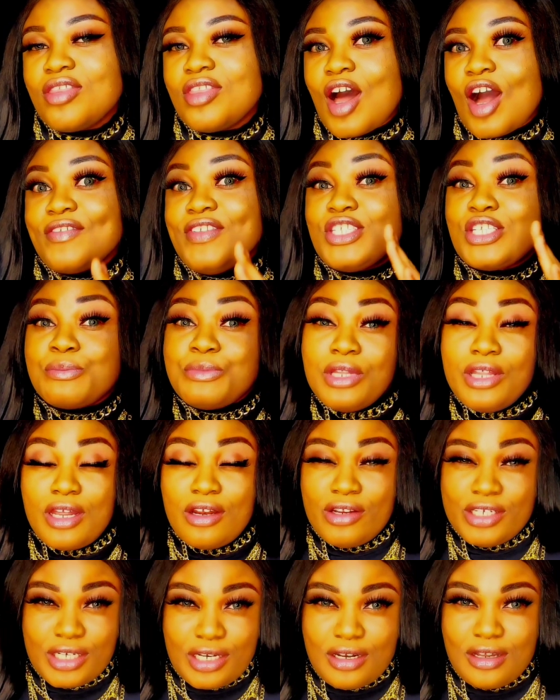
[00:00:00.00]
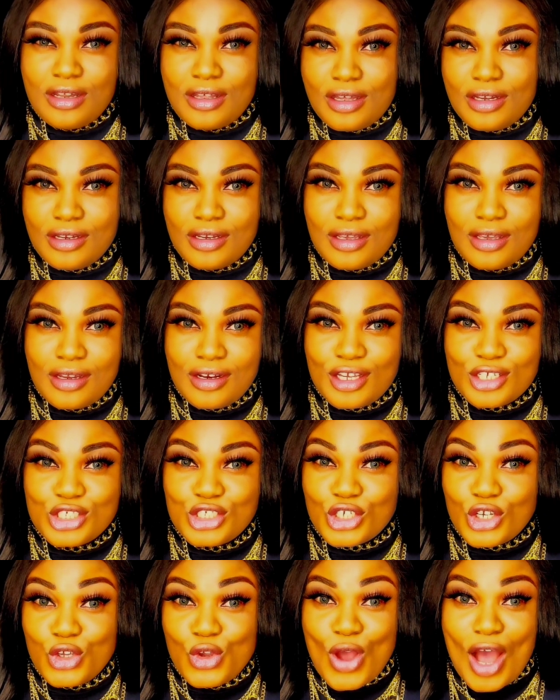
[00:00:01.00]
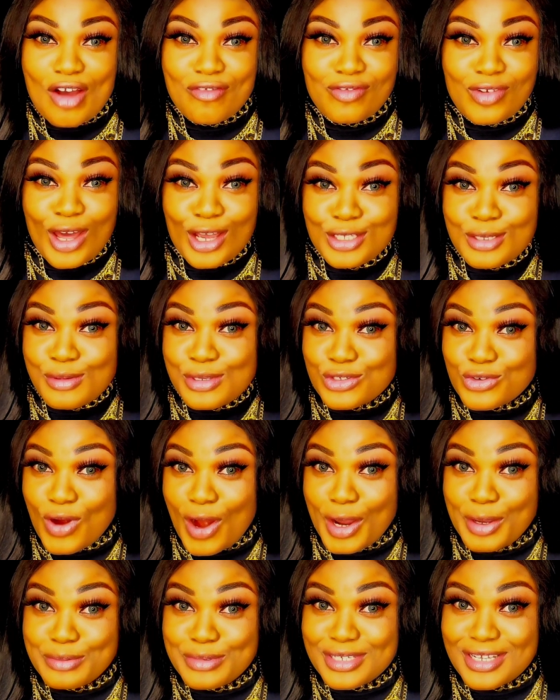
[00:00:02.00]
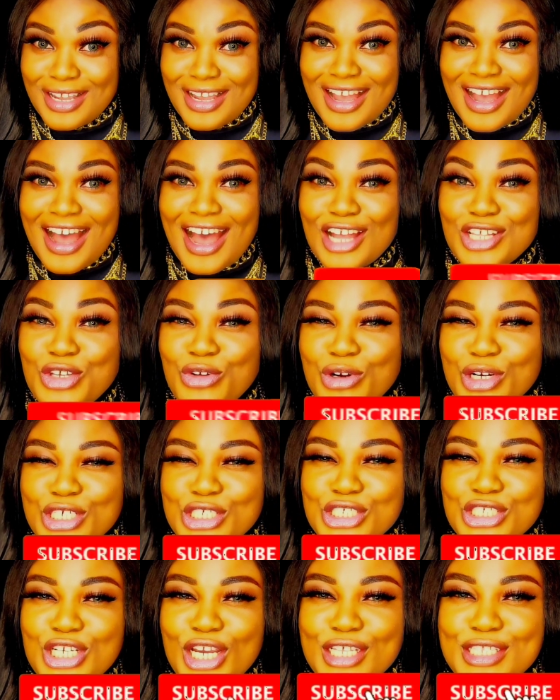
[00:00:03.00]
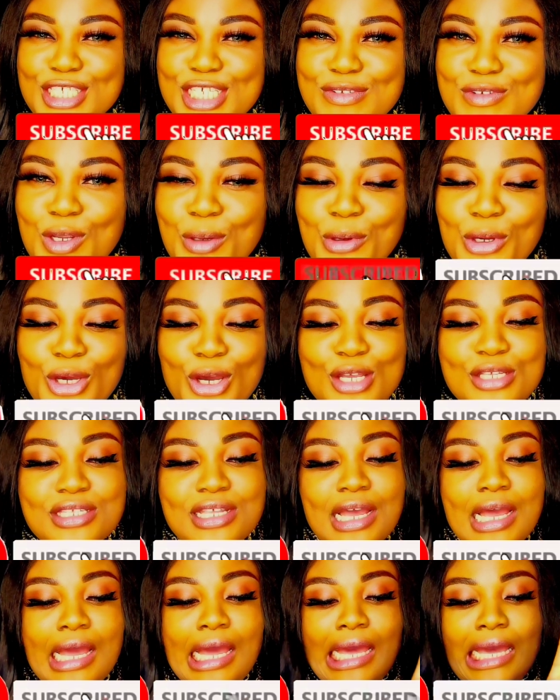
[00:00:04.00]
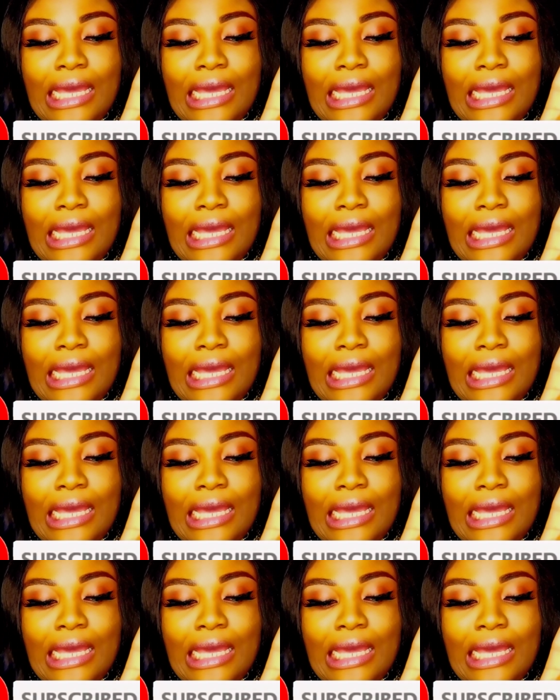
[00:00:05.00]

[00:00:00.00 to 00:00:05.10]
Now, is this something that you're actually learning? Make sure you have like, subscribed, and you are sharing this video, because